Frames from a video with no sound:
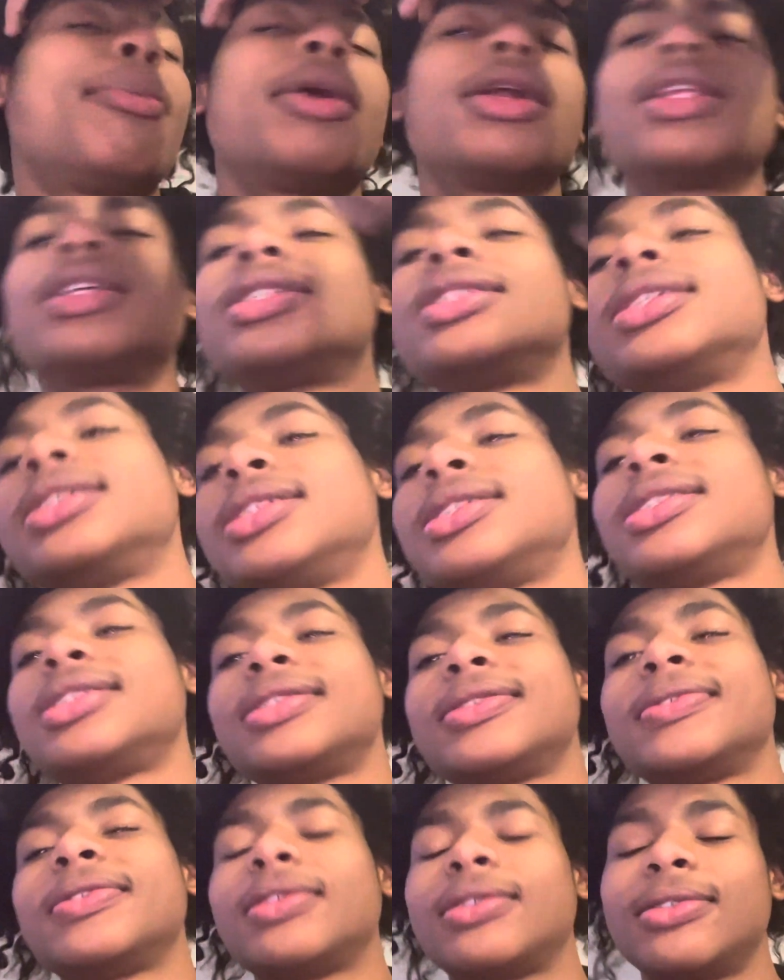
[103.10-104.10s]
I'm
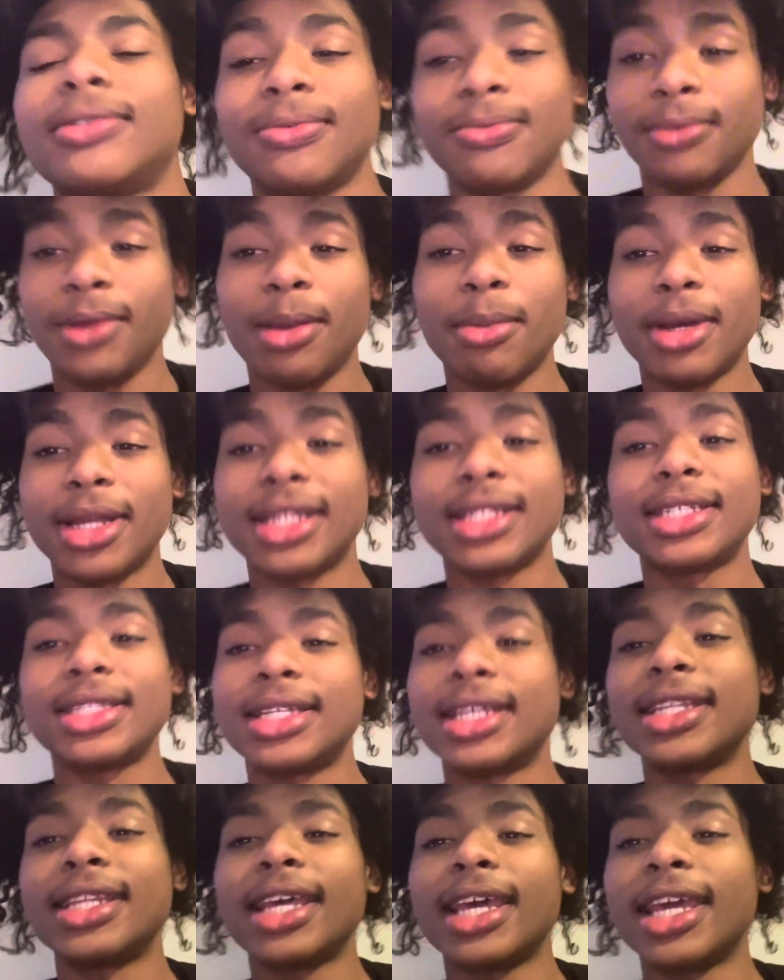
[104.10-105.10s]
about to just
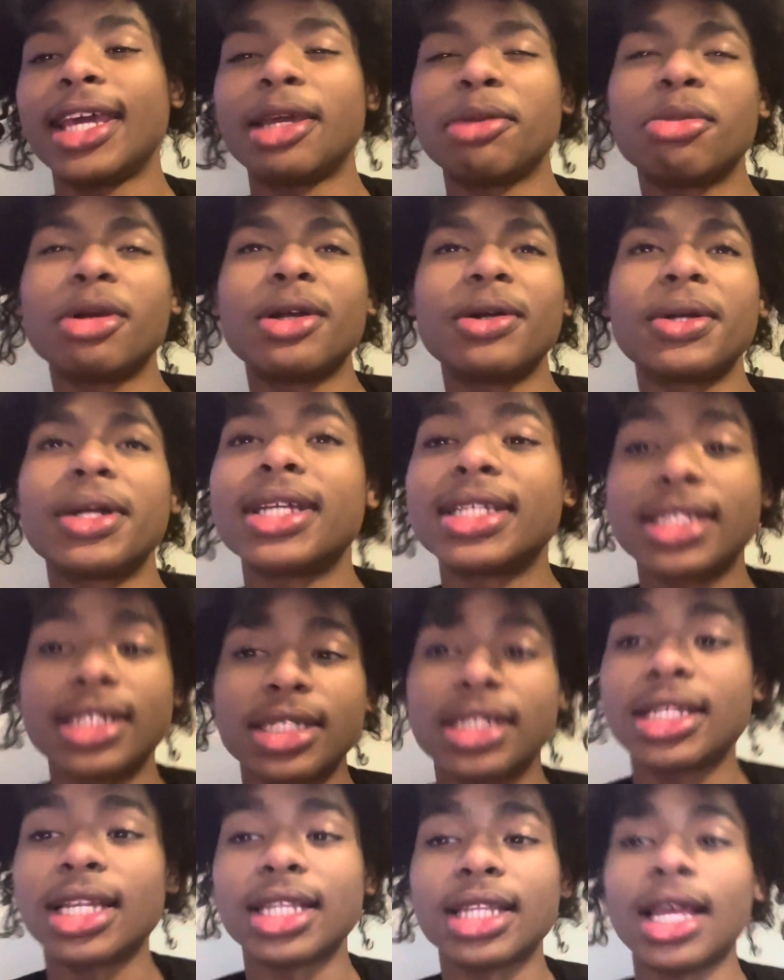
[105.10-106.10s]
hit the hay, bro, because
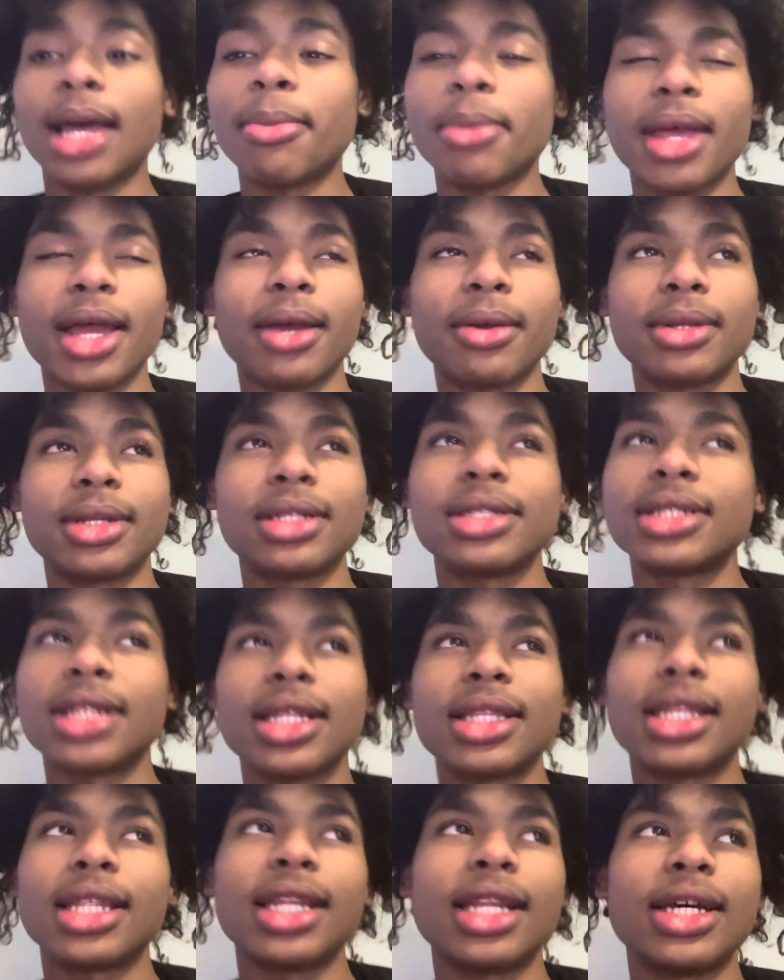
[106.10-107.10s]
there's
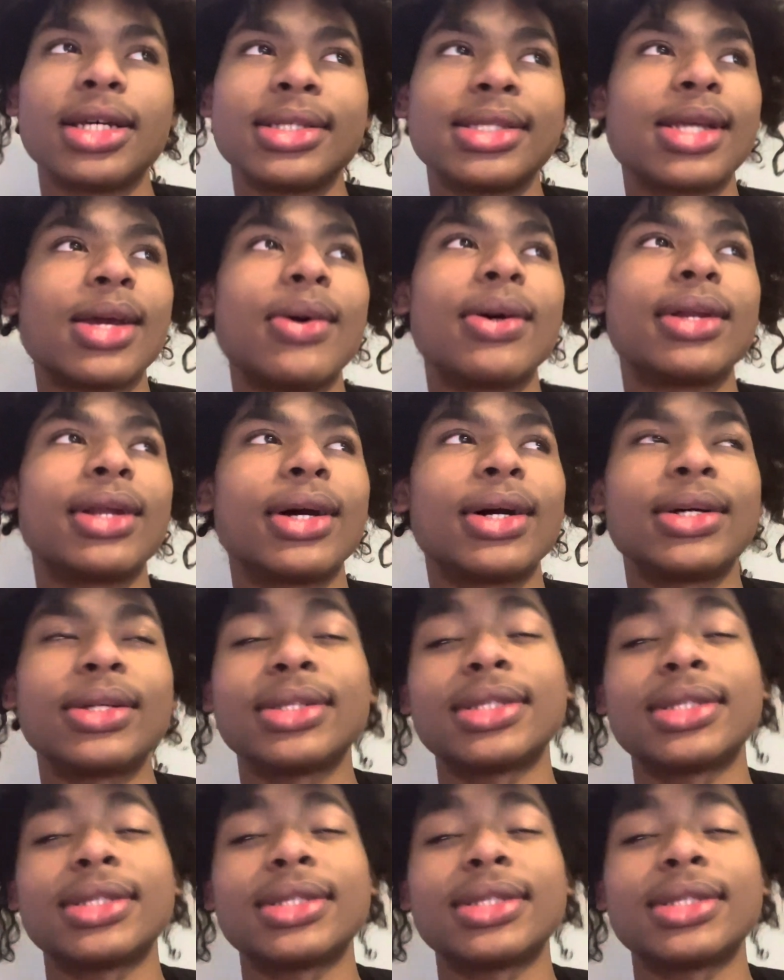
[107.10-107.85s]
nothing else going on.